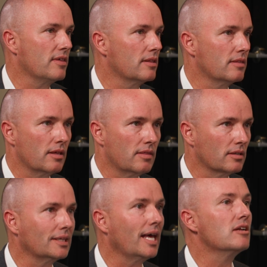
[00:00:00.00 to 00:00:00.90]
the
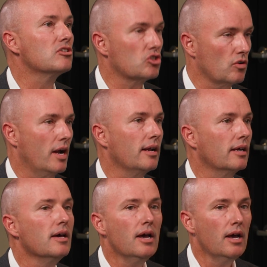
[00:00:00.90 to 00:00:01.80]
latest
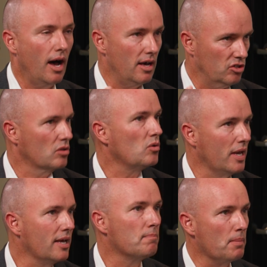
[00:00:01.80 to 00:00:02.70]
training so that
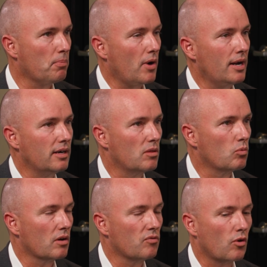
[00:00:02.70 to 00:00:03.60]
we can get people right into the
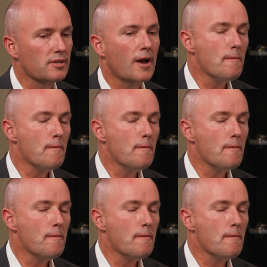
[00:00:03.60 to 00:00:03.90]
workforce.